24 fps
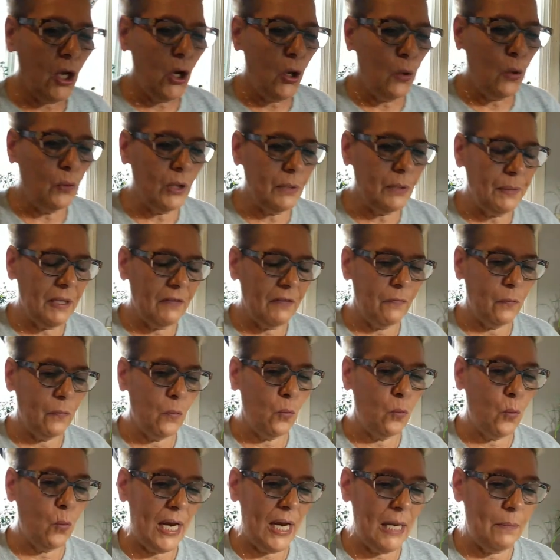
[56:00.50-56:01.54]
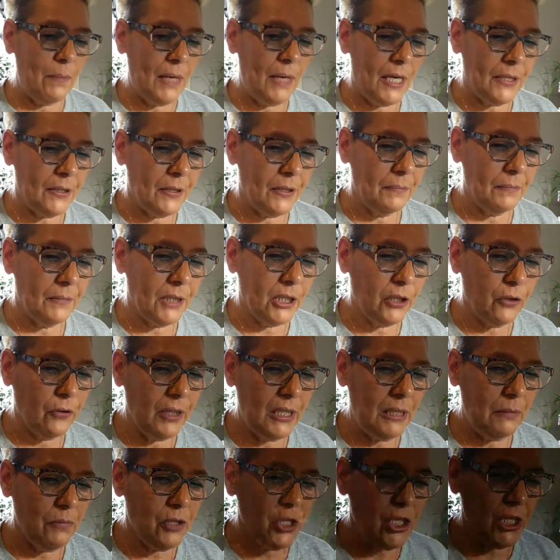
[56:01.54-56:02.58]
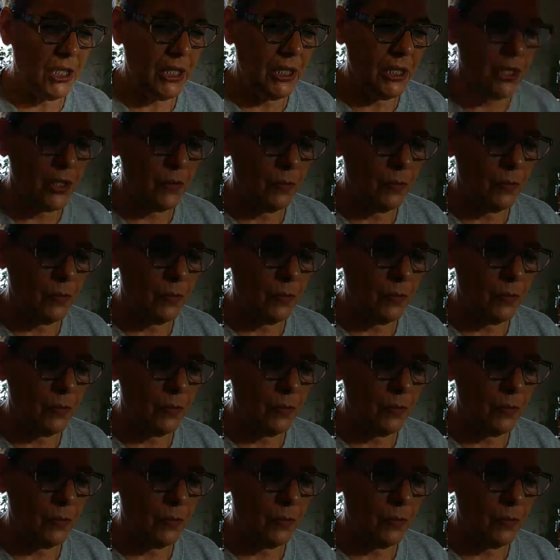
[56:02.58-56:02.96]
would be way better. The cream cheese